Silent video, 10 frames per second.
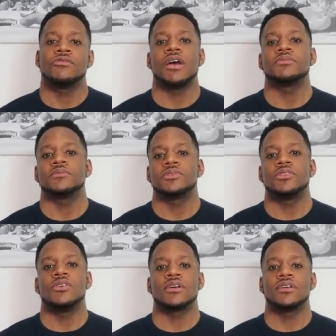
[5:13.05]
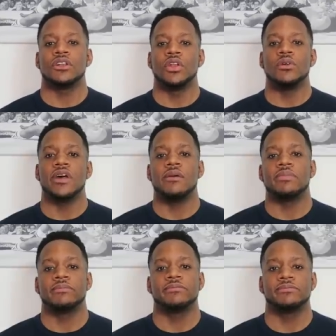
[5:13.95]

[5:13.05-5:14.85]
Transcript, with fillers: grab some stock, load up.